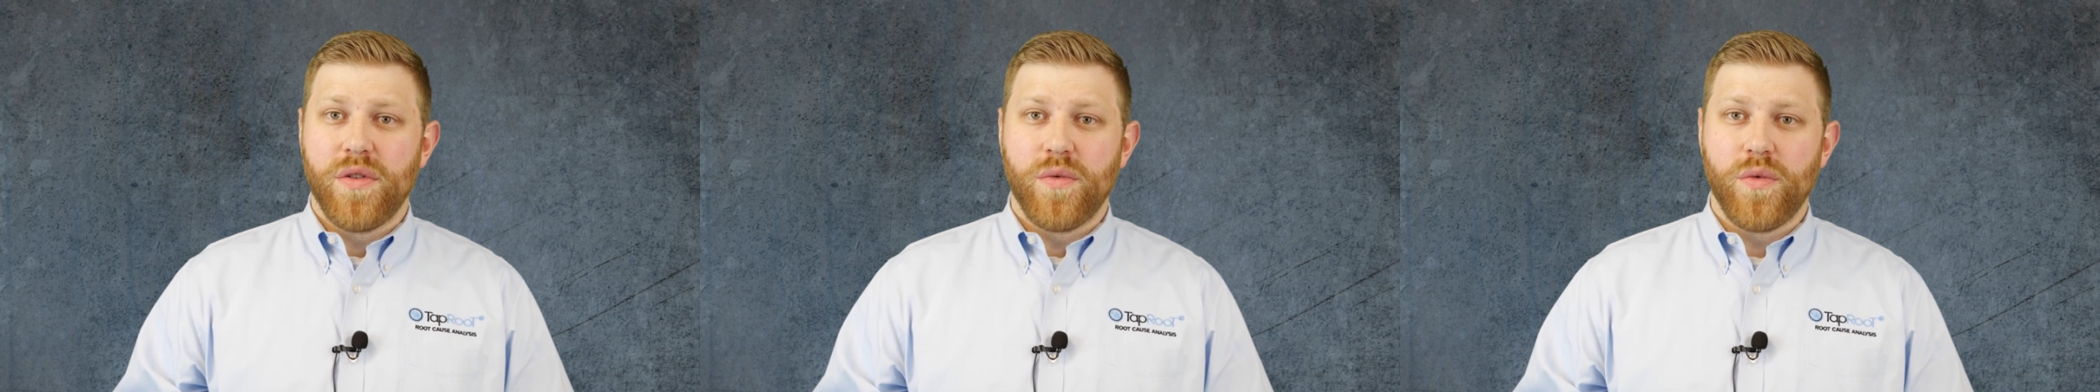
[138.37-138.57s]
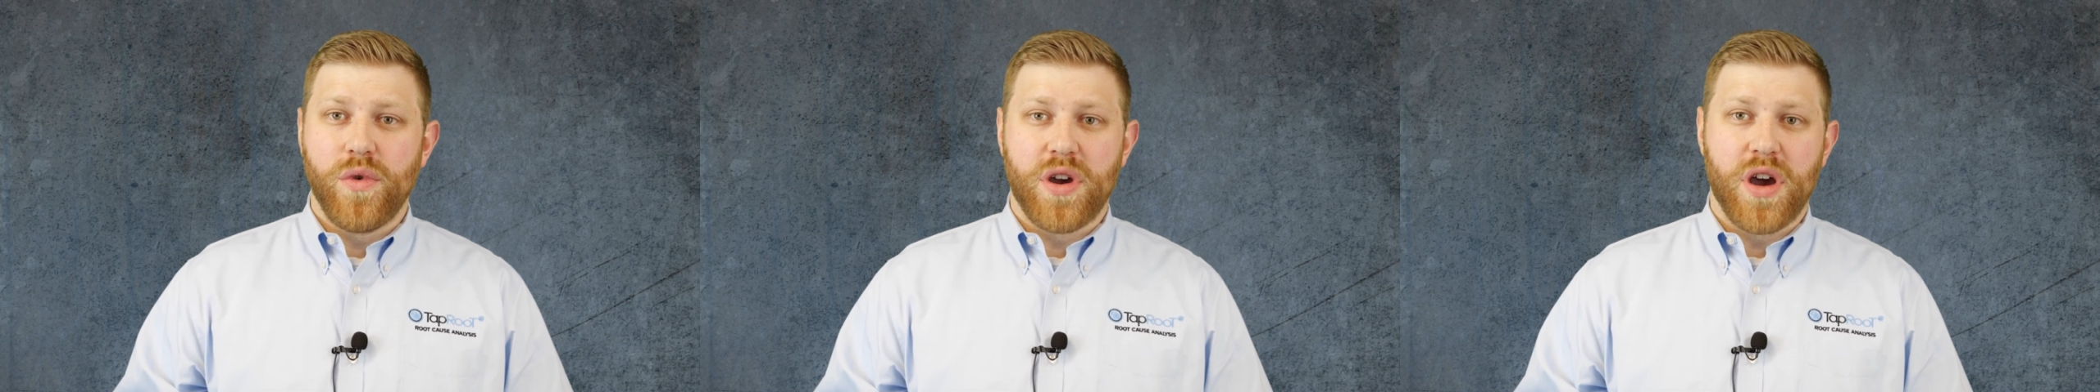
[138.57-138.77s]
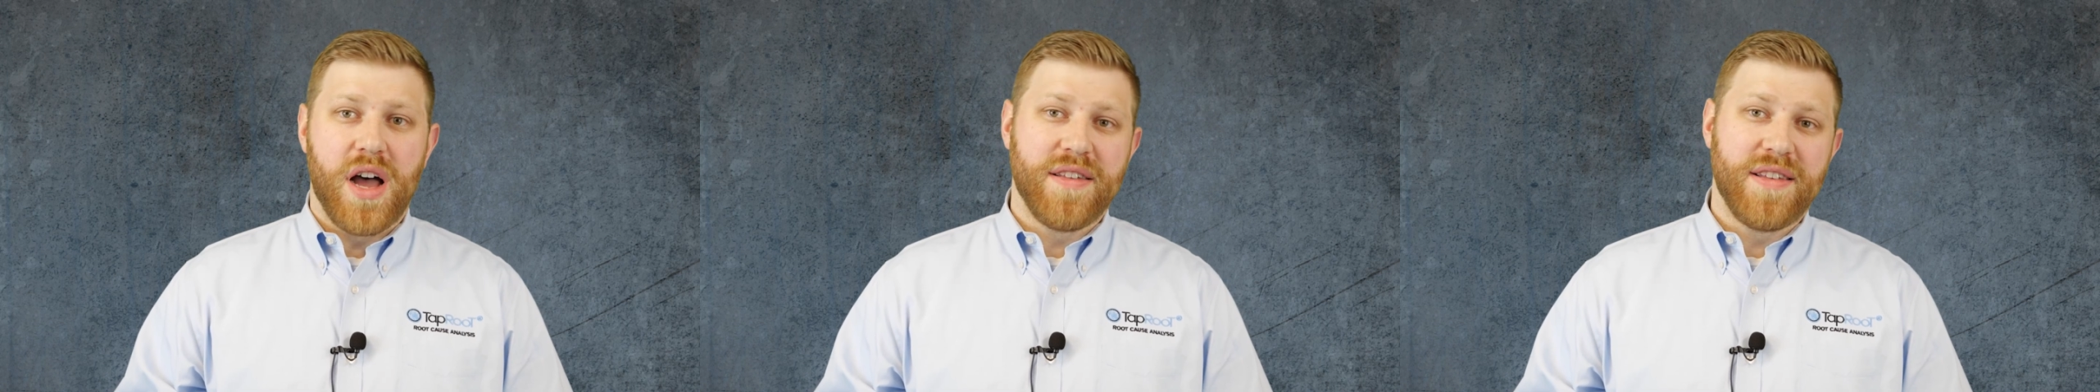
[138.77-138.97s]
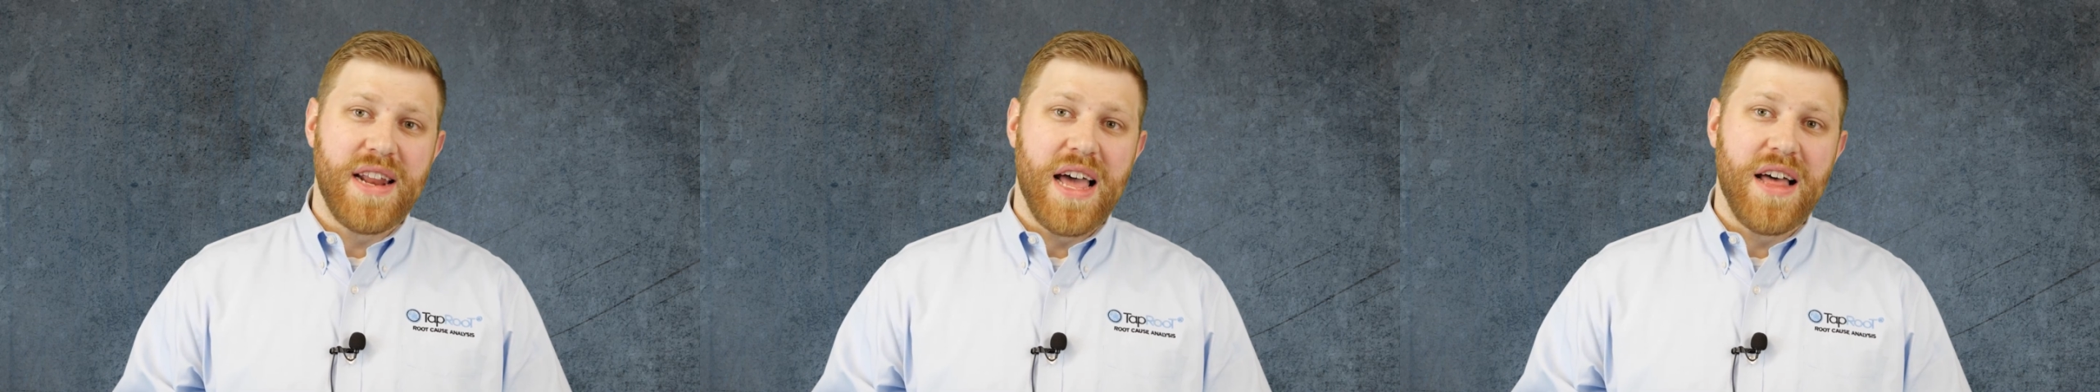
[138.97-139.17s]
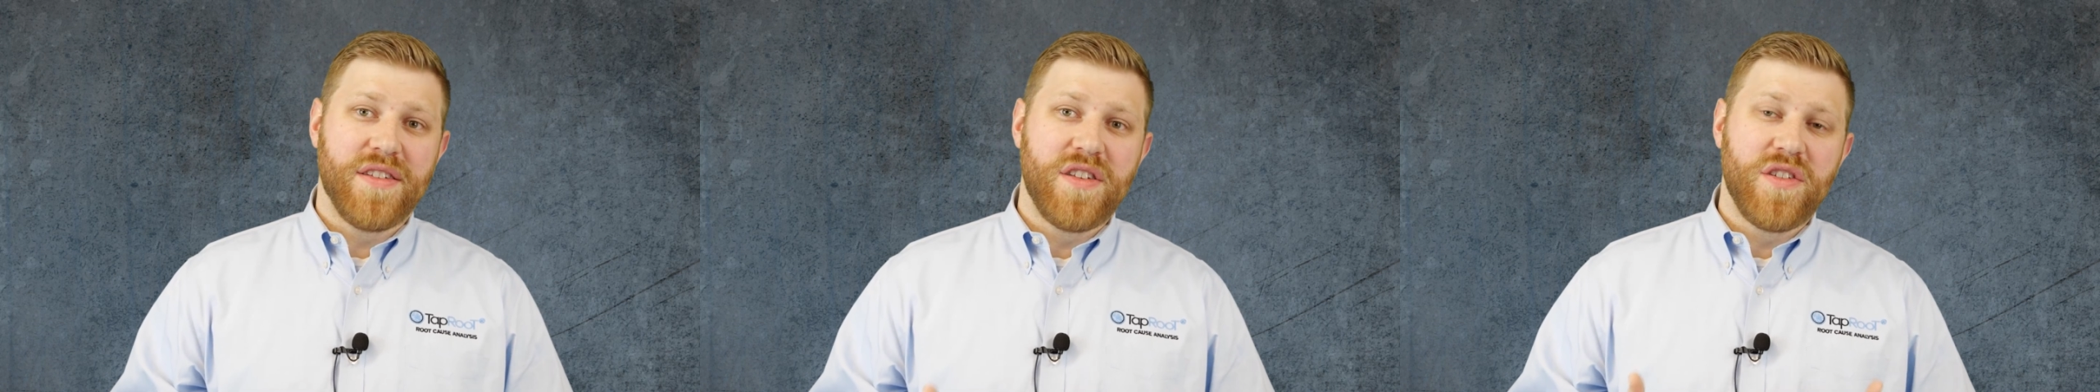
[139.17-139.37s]
root cause
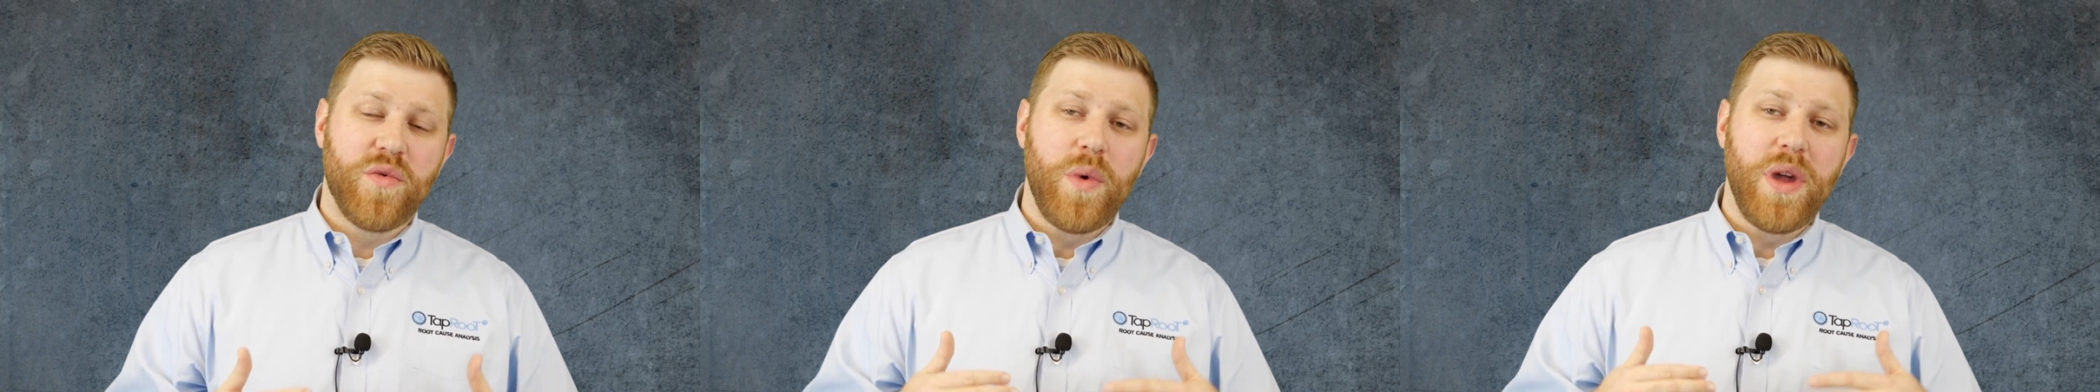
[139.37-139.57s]
analysis,